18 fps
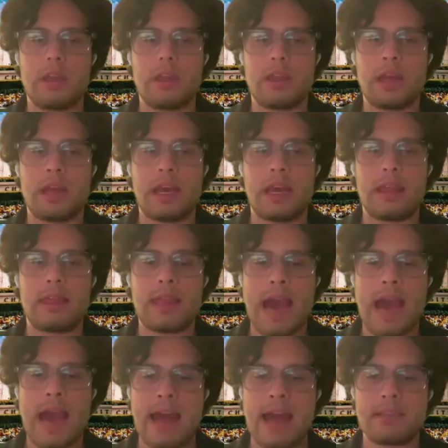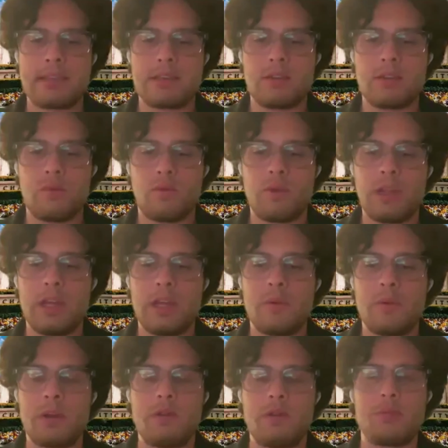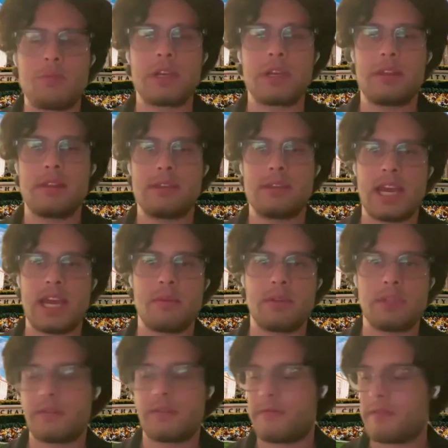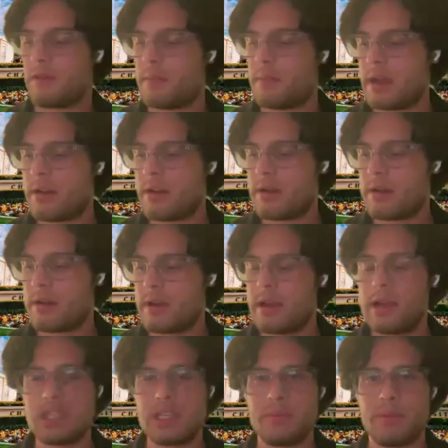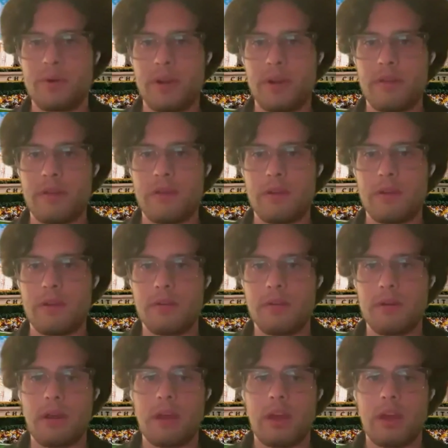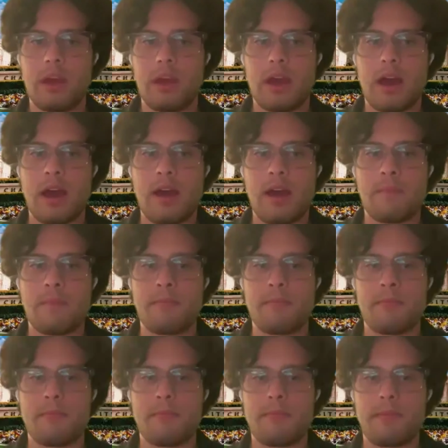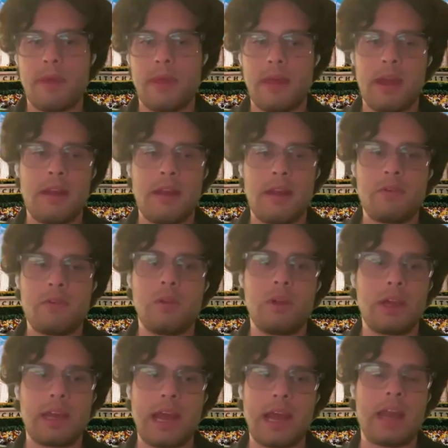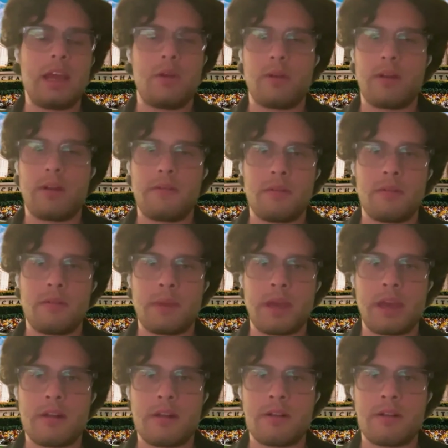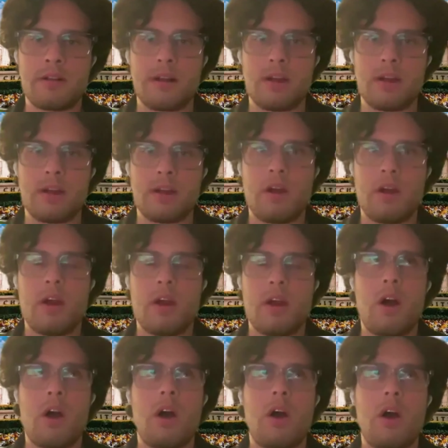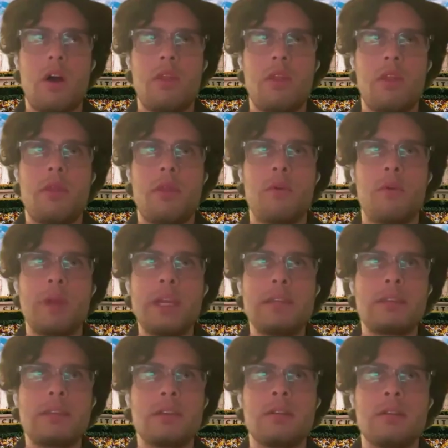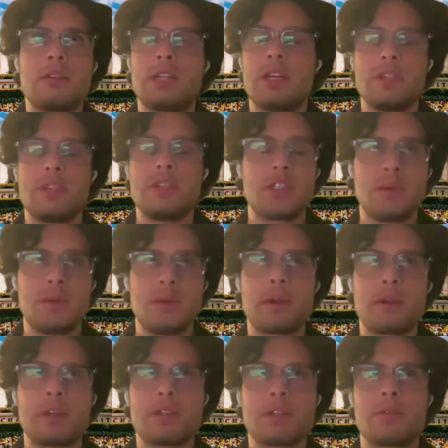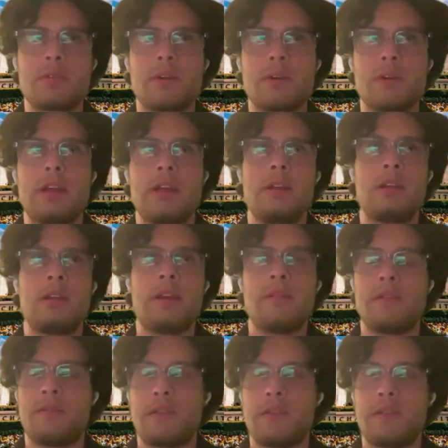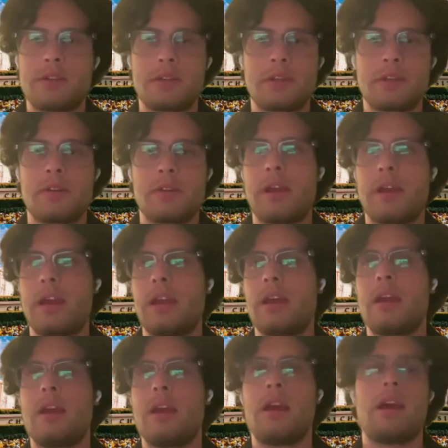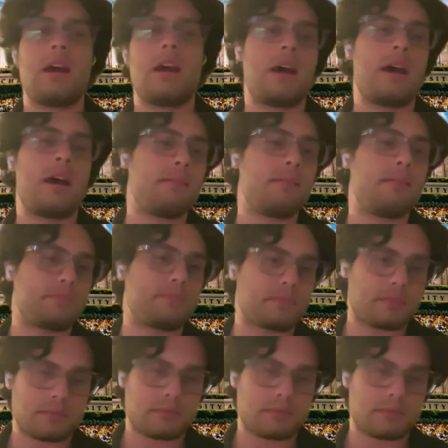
Like that's really what you bring to the table as a filmmaker, is a point of view. And if you look at any great filmmaker, the reason Steven Spielberg is great, David Fincher is great, um,